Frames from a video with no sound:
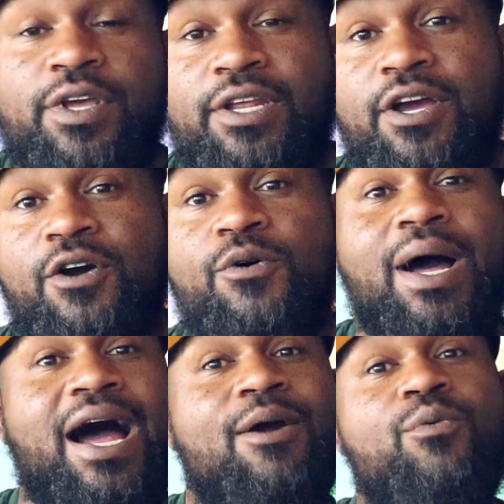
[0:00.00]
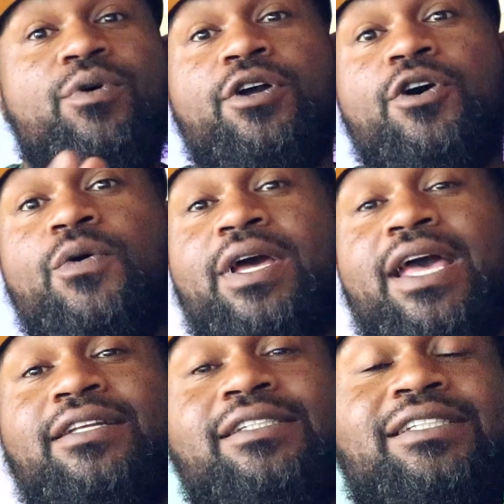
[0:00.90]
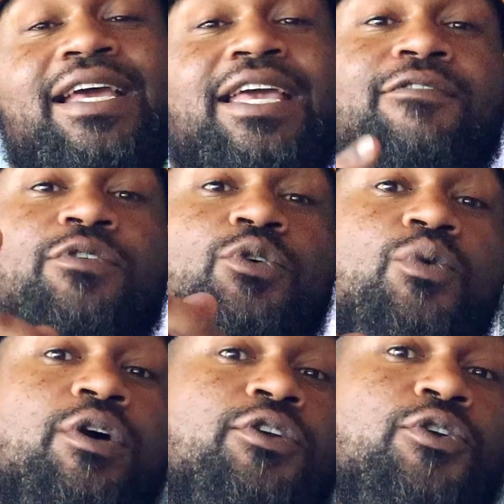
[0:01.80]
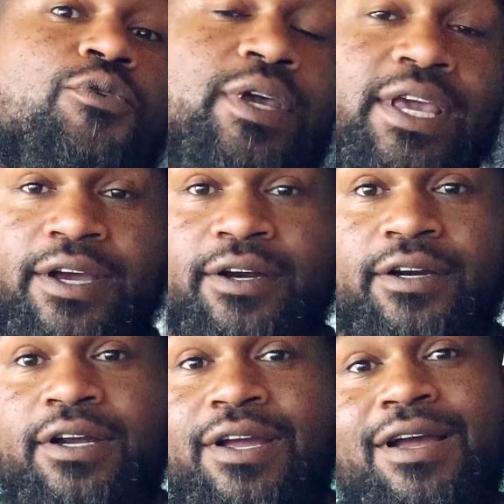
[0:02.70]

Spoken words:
video, I want to go ahead and say, if you are new here,